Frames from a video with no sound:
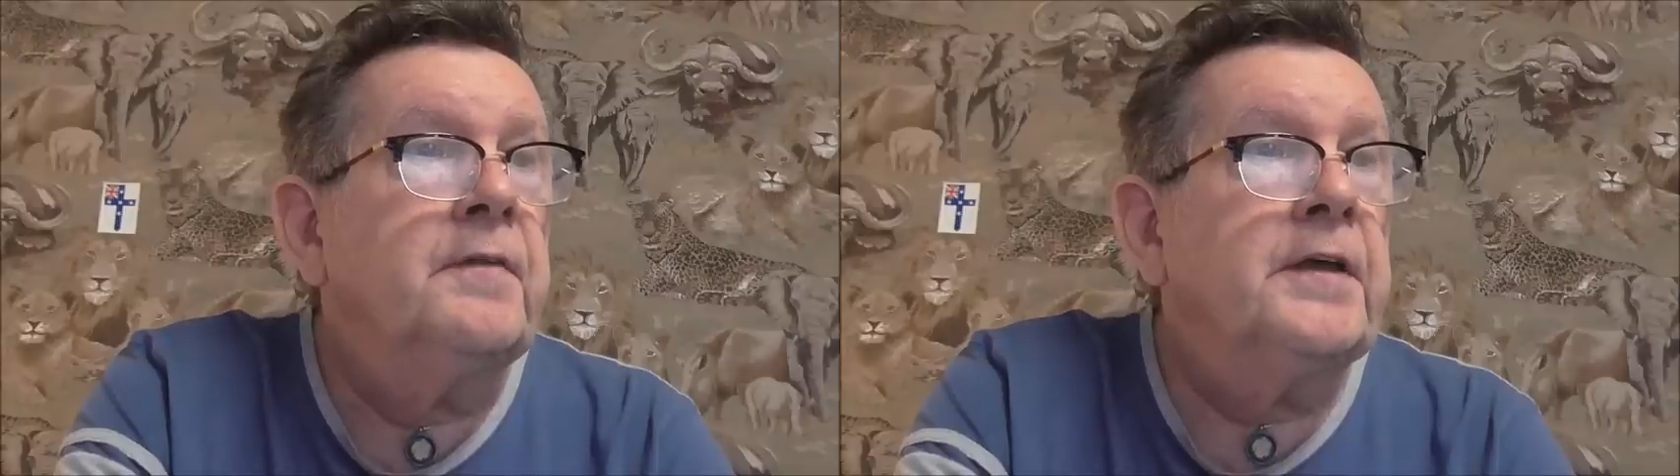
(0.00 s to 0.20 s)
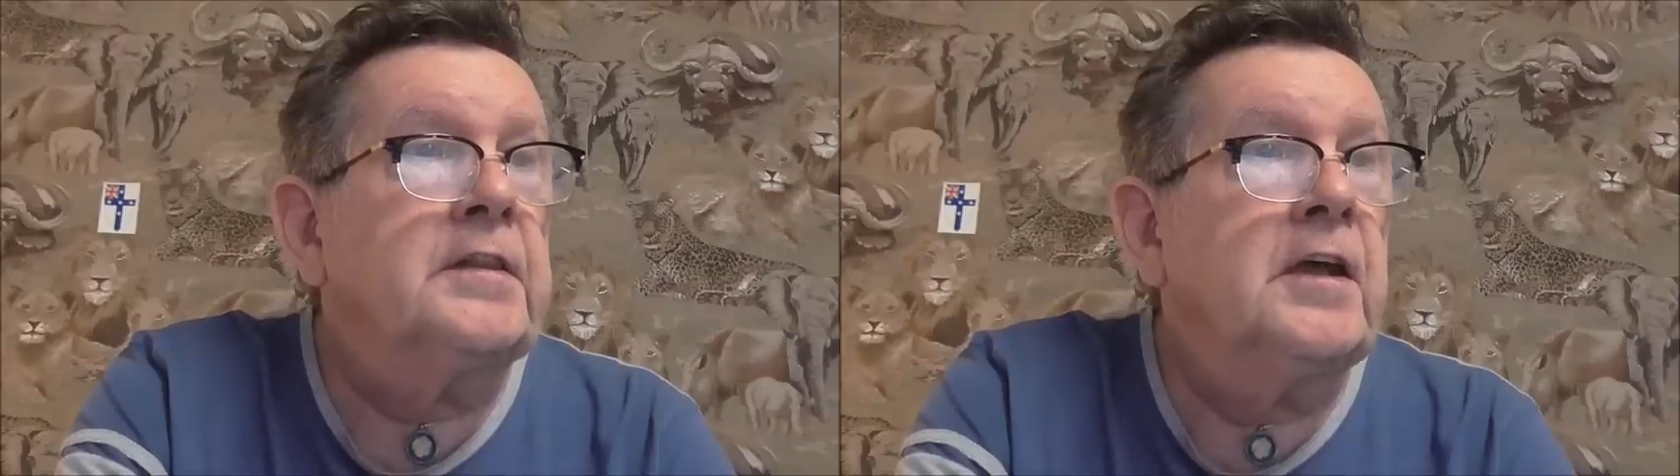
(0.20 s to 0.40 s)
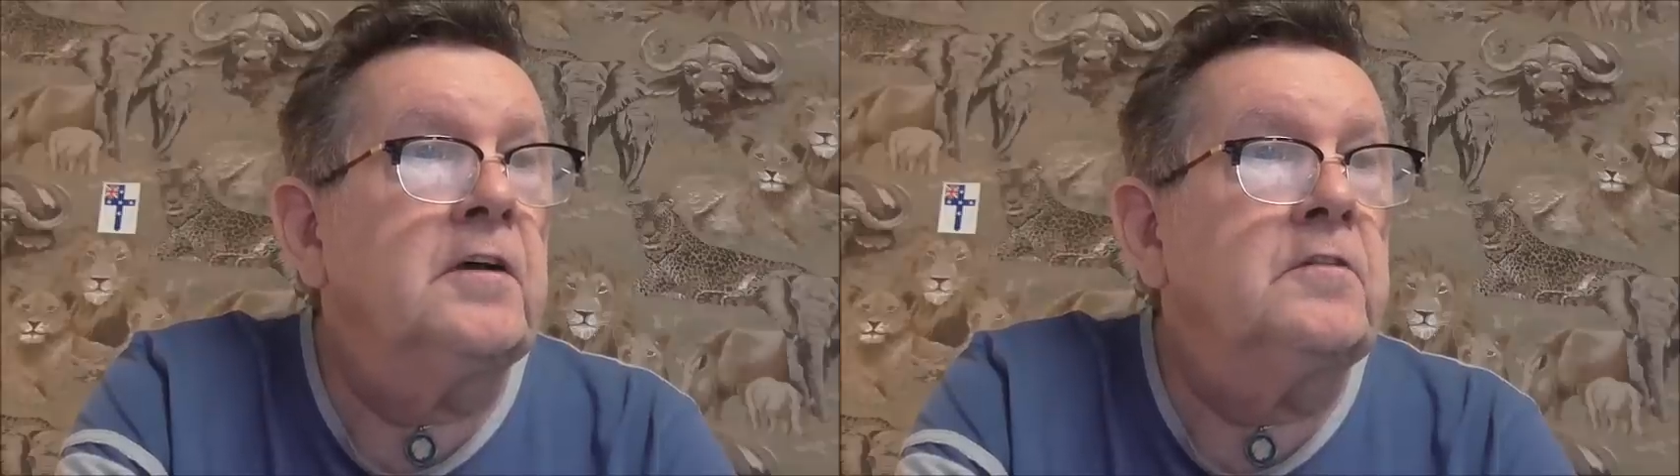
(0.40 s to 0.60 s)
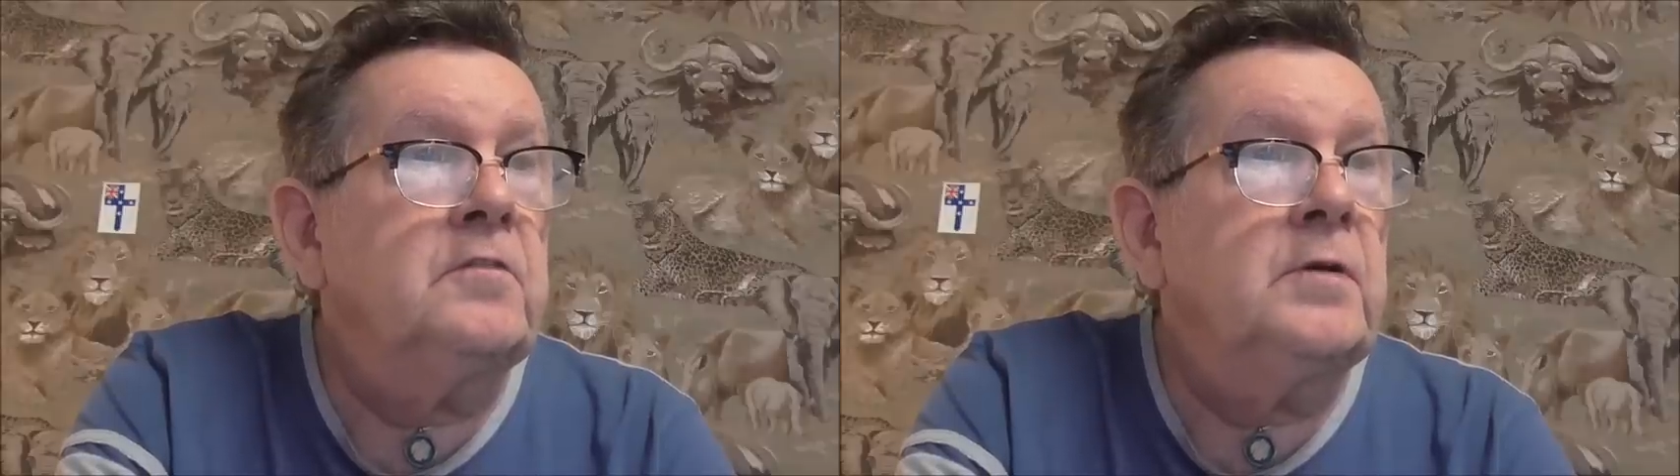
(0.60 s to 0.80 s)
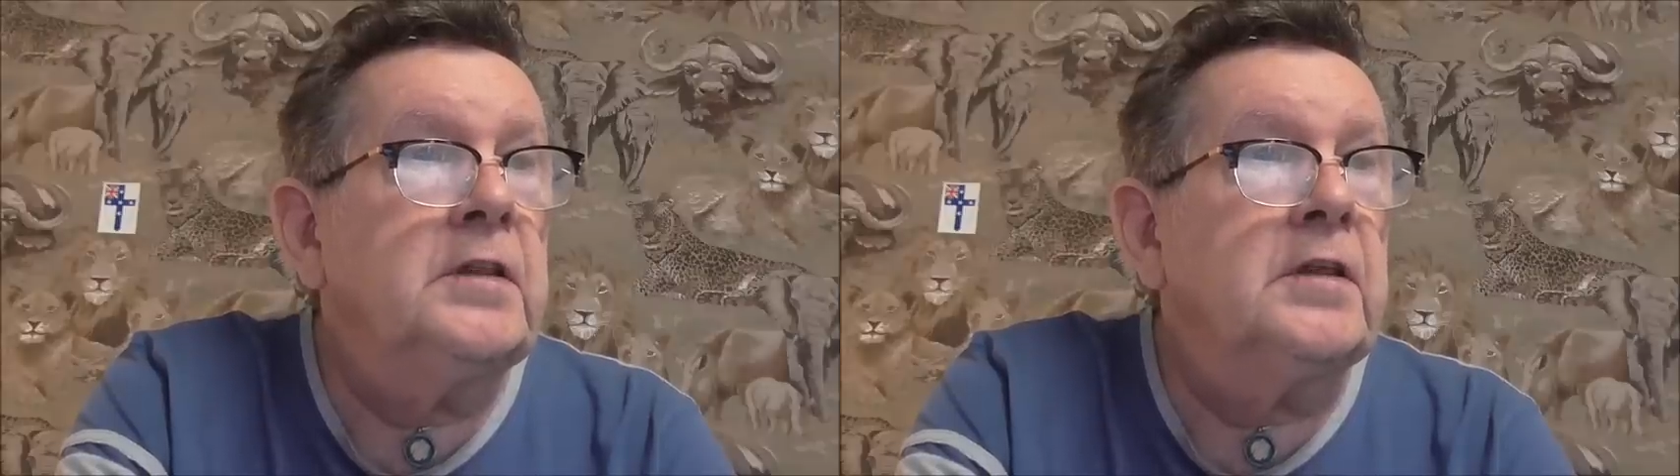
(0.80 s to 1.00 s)
that they are
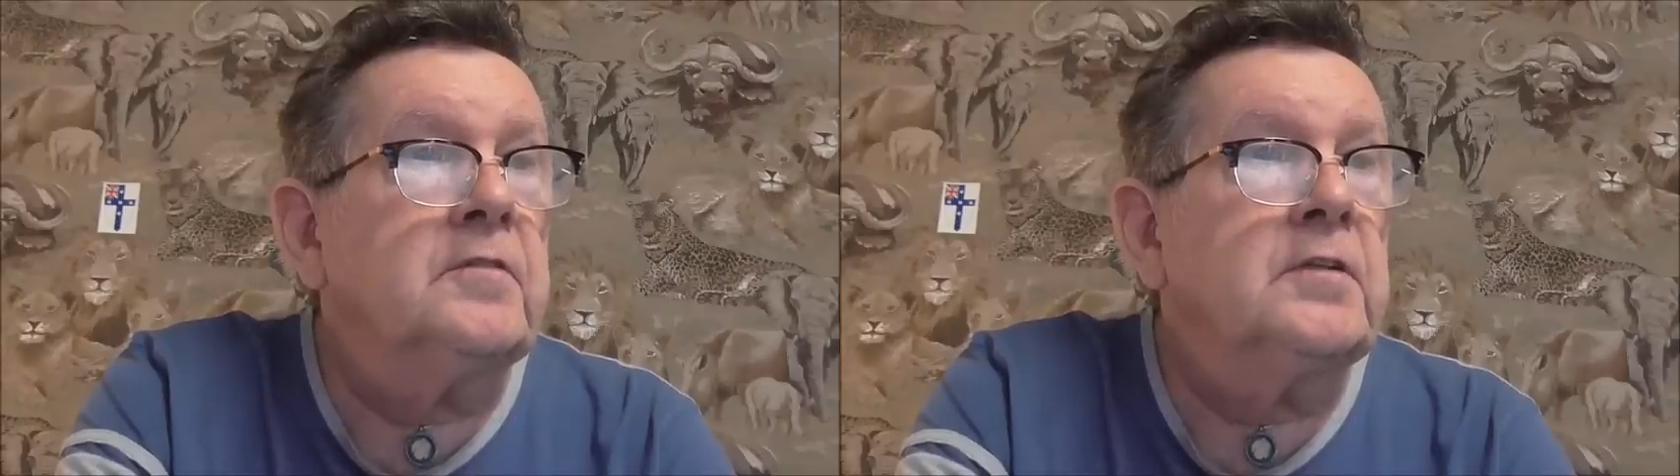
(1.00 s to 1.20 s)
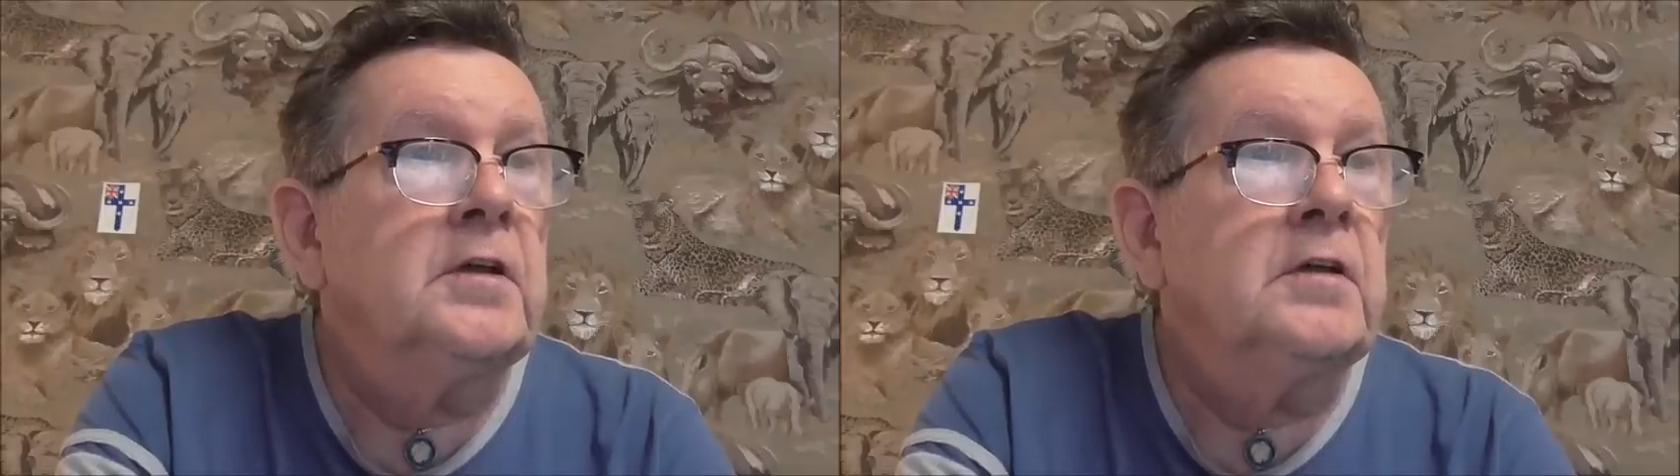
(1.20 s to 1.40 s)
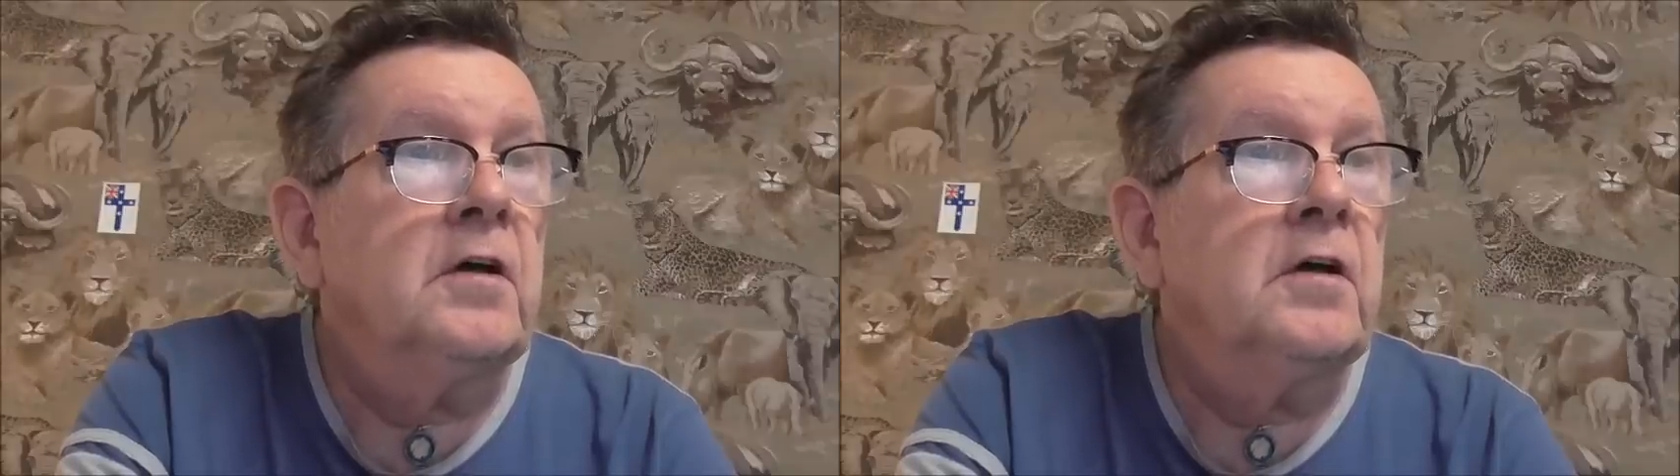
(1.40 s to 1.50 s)
doing this,